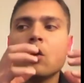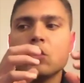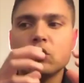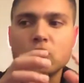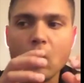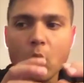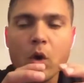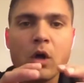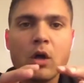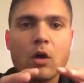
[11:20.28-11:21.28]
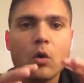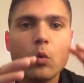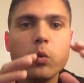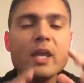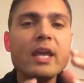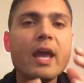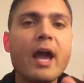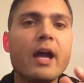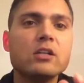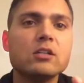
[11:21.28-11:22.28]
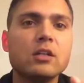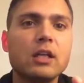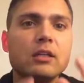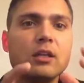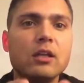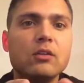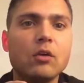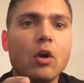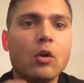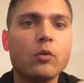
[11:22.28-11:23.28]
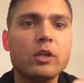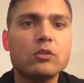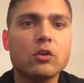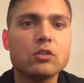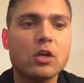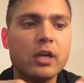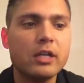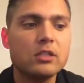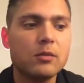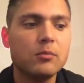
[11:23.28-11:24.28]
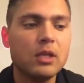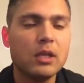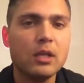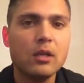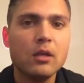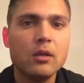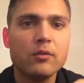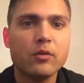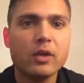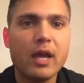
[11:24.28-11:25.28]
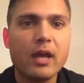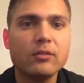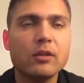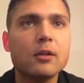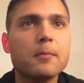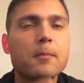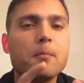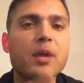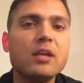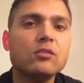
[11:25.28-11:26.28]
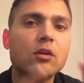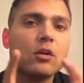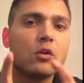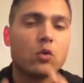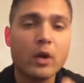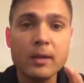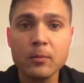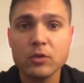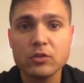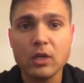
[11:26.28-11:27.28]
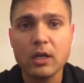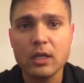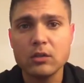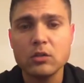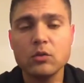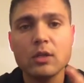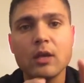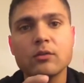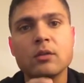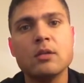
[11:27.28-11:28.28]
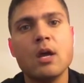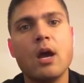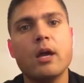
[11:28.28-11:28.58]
So, we actually did our research on H M B free acid based on a Kramer study in two thousand nine.